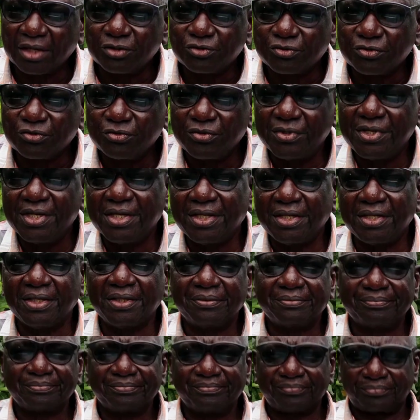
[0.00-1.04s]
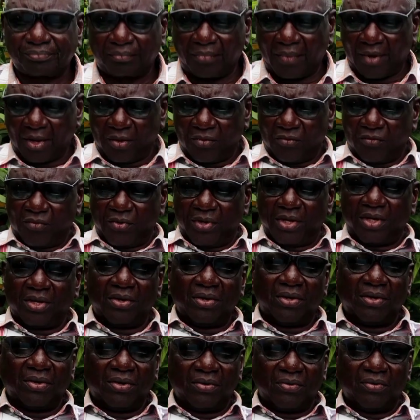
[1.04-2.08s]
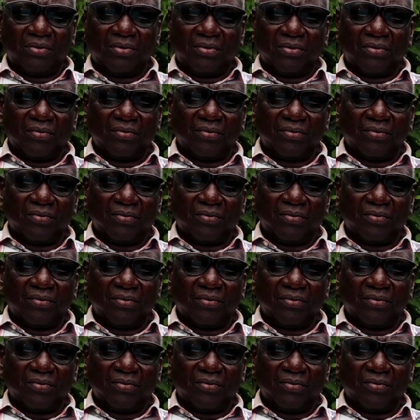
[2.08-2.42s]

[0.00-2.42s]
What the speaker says: Today we